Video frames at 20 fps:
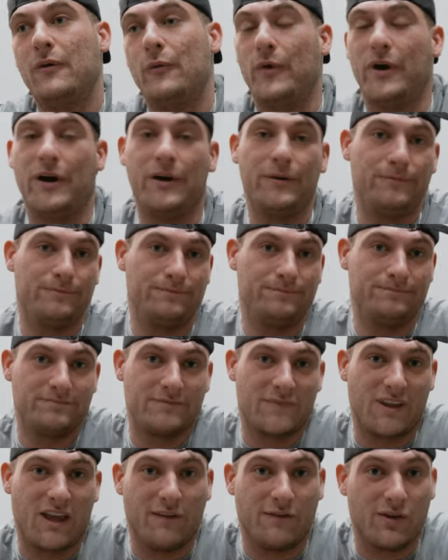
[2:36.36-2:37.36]
Well,
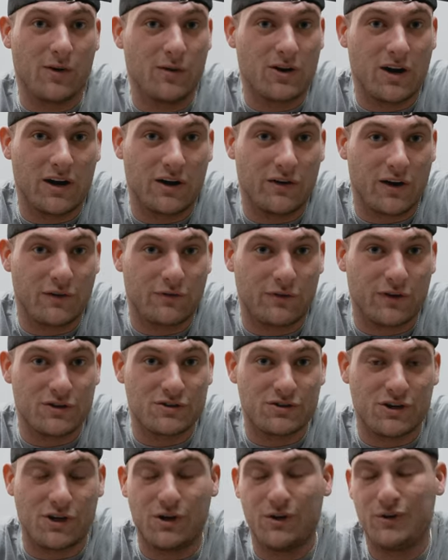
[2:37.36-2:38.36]
if you're getting ready for a
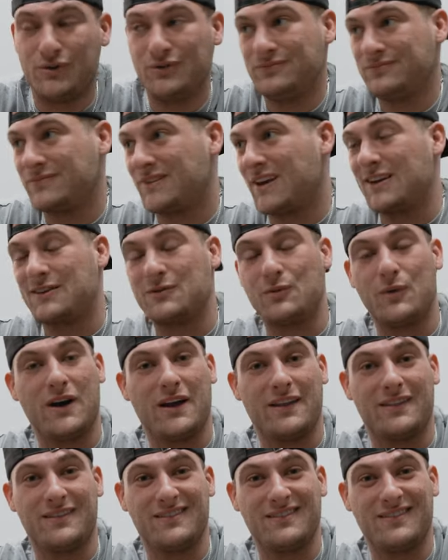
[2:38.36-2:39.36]
show, guess
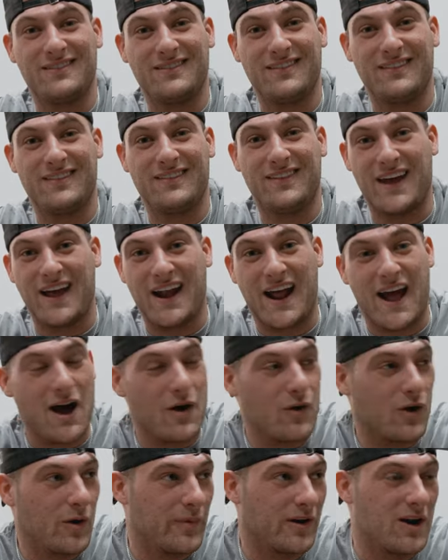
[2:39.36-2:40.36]
what? That
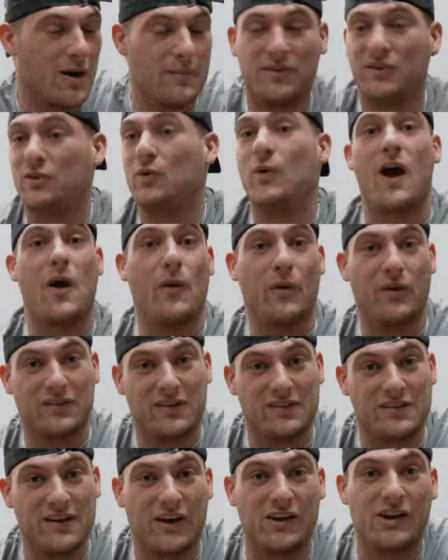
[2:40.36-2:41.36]
hour becomes two hours
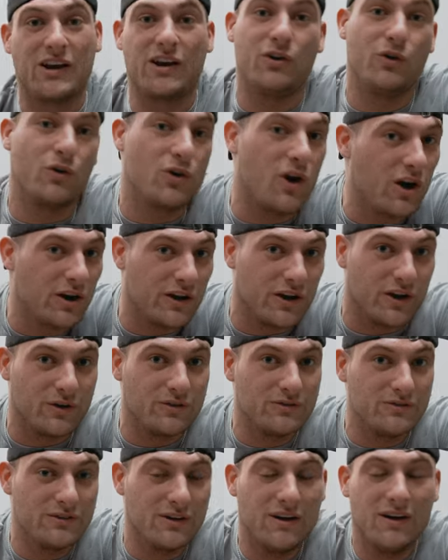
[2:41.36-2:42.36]
because now you got to do
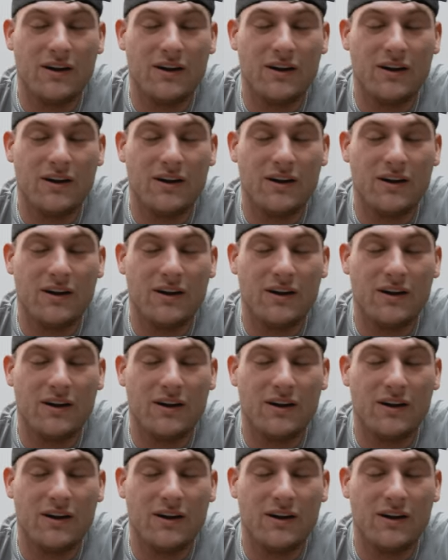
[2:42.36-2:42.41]
cardio.